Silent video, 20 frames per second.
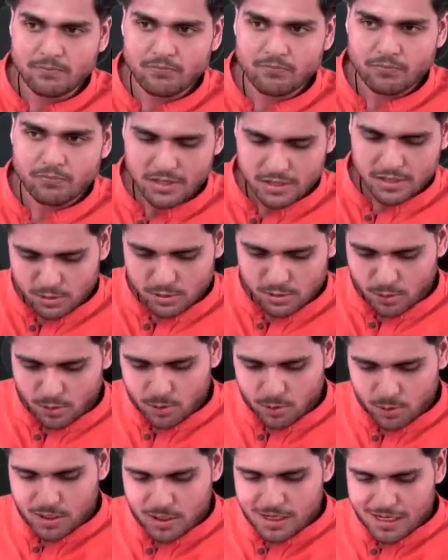so
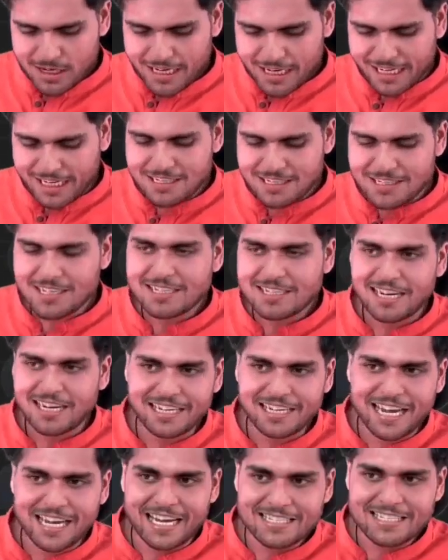I can just
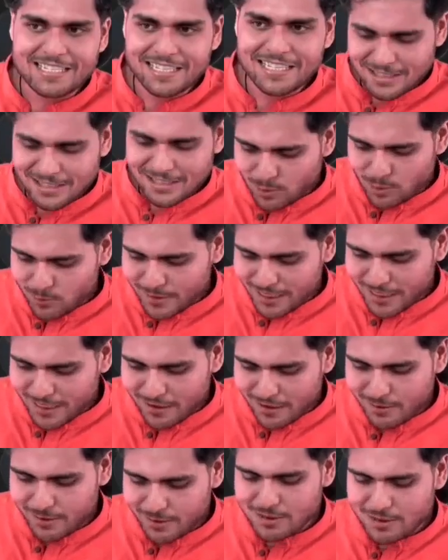attach this to my
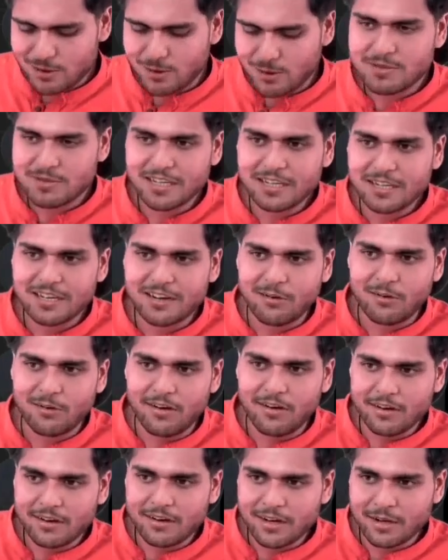request object,
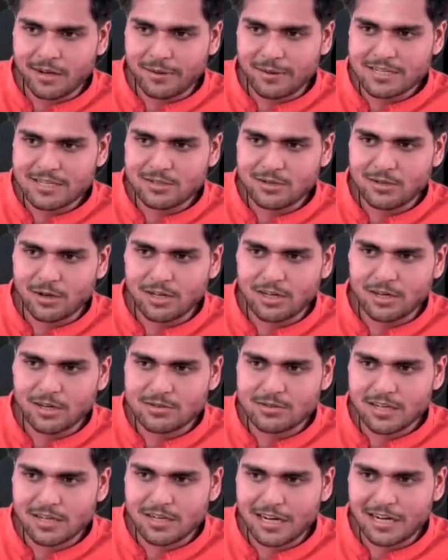
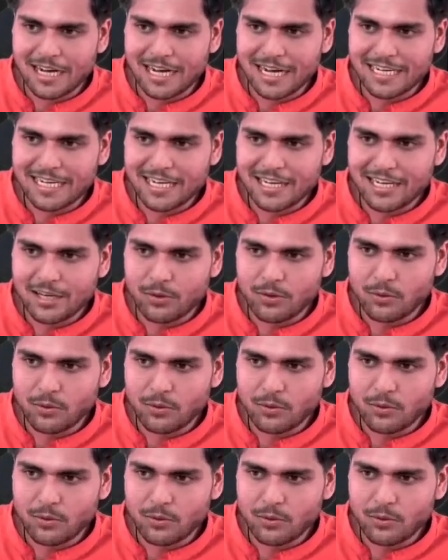request.user, req.user